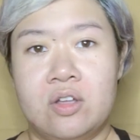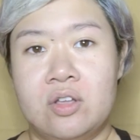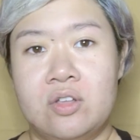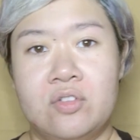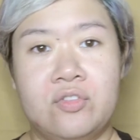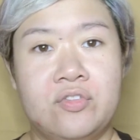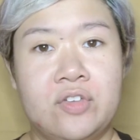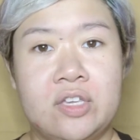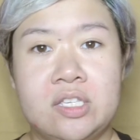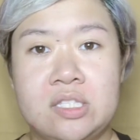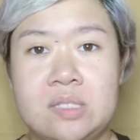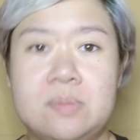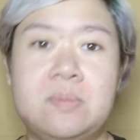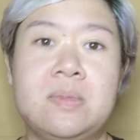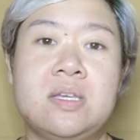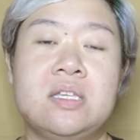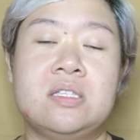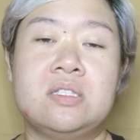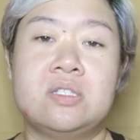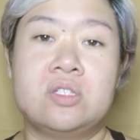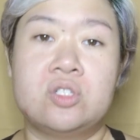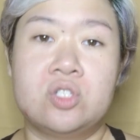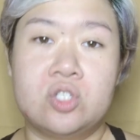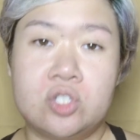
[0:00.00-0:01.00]

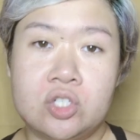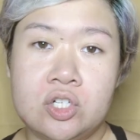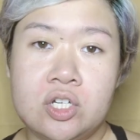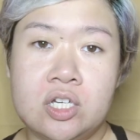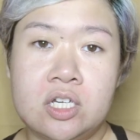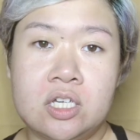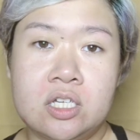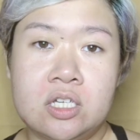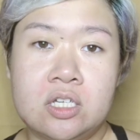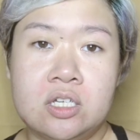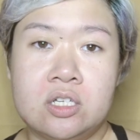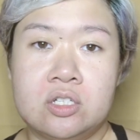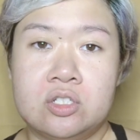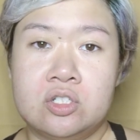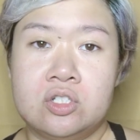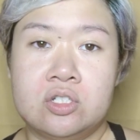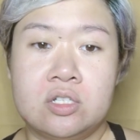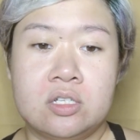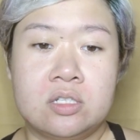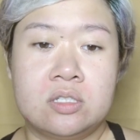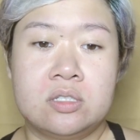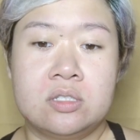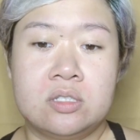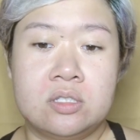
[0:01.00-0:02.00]
face-based trick
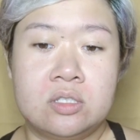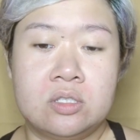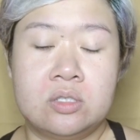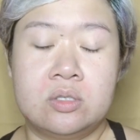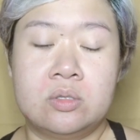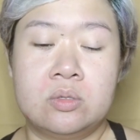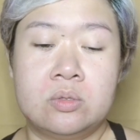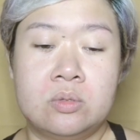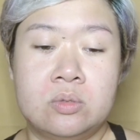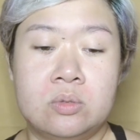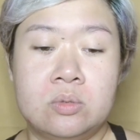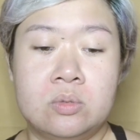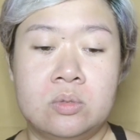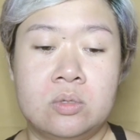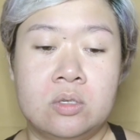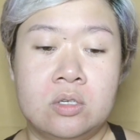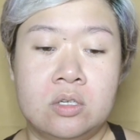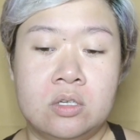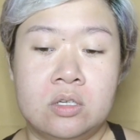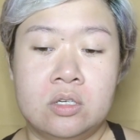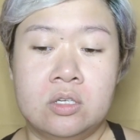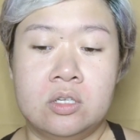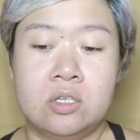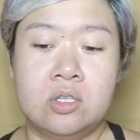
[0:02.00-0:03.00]
just to,
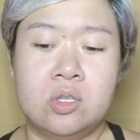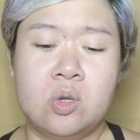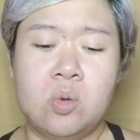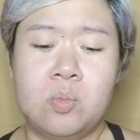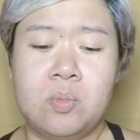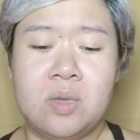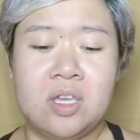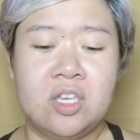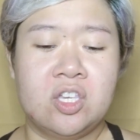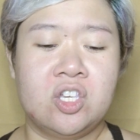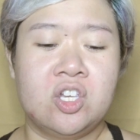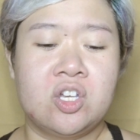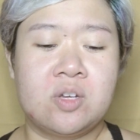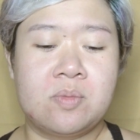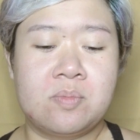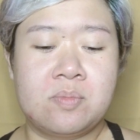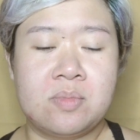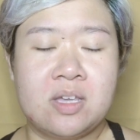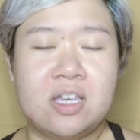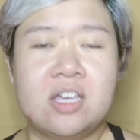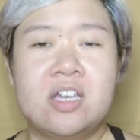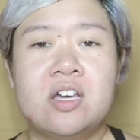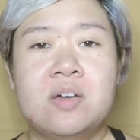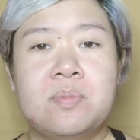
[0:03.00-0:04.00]
you know, make your
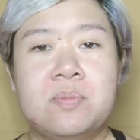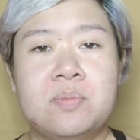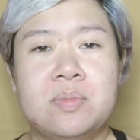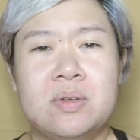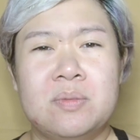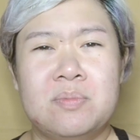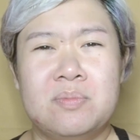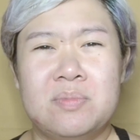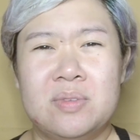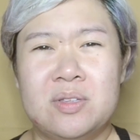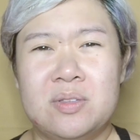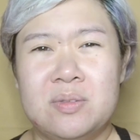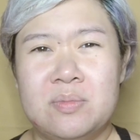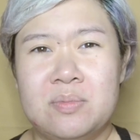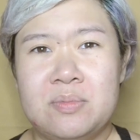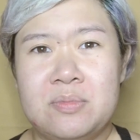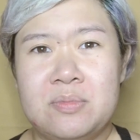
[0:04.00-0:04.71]
makeup a bit